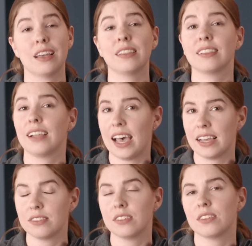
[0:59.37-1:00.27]

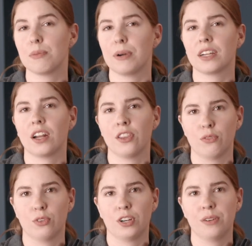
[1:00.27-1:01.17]
unless they break another
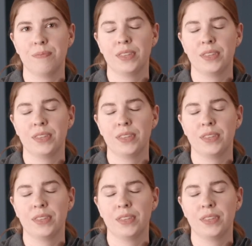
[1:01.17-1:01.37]
rule.